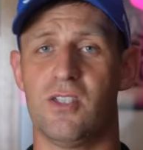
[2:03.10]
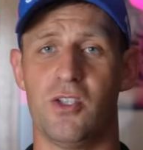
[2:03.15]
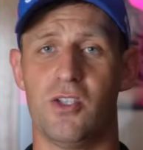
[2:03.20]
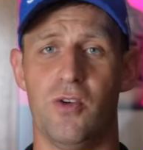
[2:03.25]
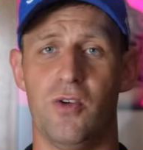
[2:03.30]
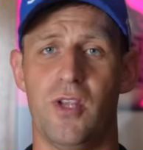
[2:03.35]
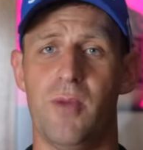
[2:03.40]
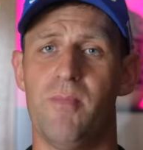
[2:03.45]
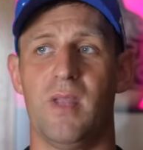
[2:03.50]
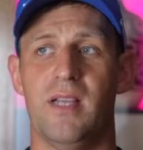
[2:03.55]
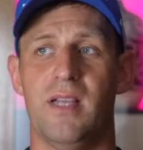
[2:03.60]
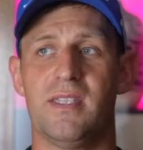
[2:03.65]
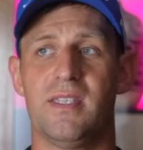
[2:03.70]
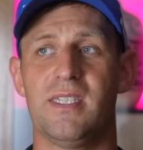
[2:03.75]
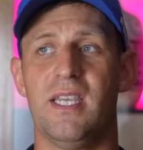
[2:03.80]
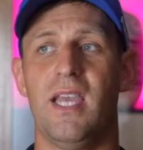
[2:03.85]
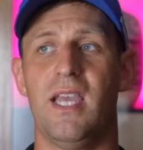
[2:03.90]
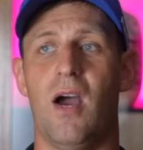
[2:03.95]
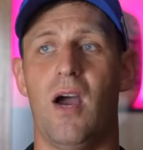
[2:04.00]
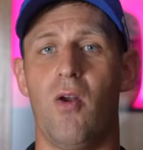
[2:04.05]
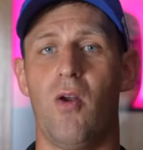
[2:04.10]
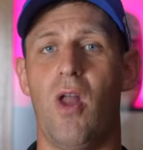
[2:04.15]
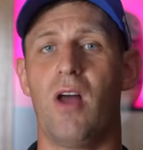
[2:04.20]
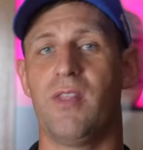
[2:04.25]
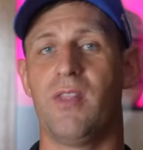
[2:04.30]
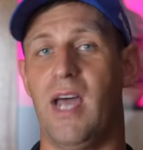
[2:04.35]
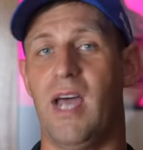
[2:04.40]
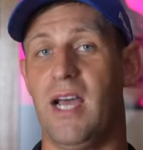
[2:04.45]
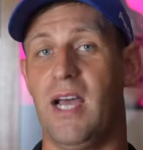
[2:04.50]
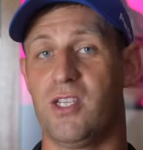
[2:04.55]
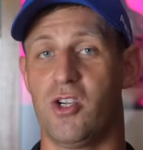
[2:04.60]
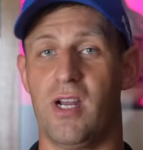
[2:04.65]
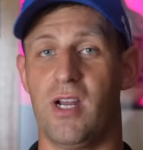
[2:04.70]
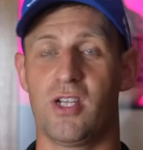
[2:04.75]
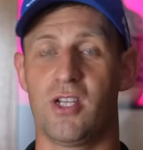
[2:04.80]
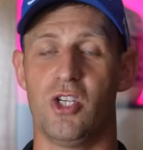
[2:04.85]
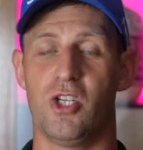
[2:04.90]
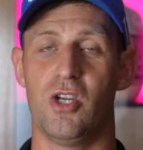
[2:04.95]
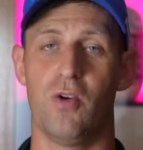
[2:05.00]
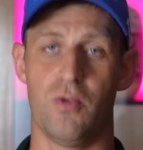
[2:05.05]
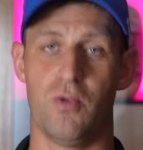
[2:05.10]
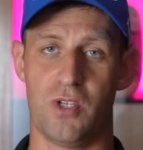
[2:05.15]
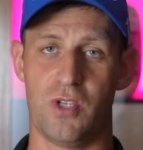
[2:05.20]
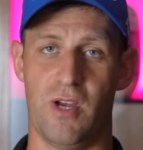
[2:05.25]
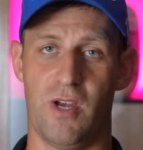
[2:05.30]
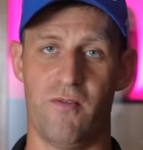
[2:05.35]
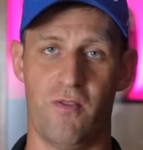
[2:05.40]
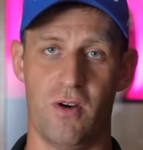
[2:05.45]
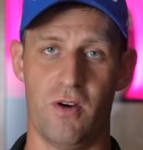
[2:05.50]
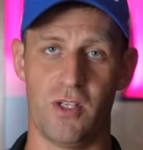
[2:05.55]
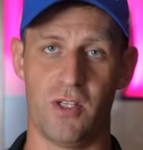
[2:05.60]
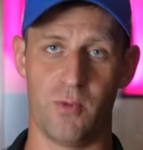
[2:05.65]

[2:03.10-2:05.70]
to them and see how long the hazard actually goes on for as